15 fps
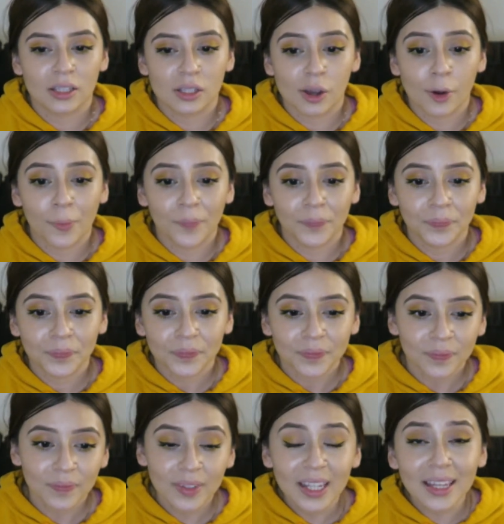So
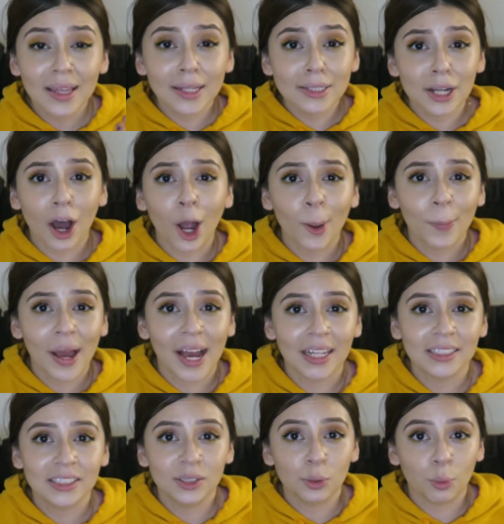the dog
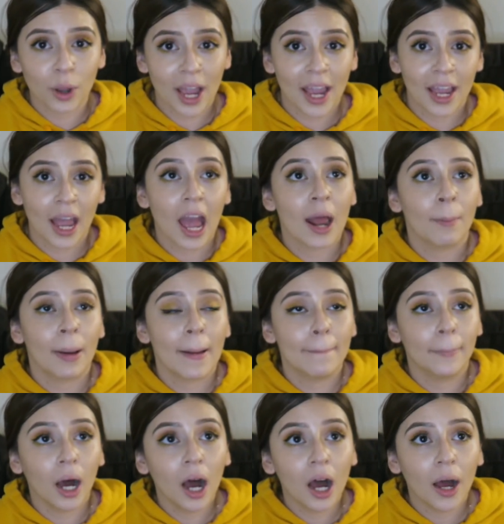passed away, and my
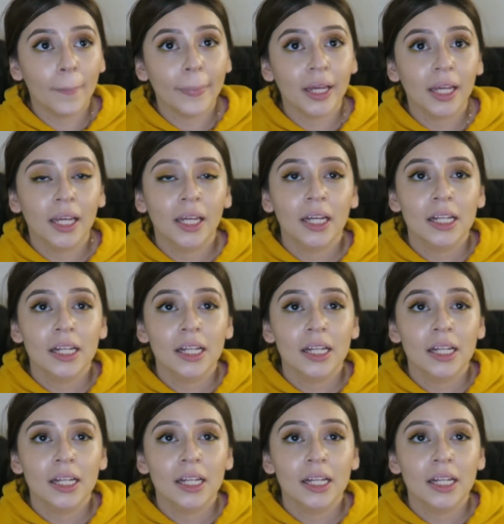mom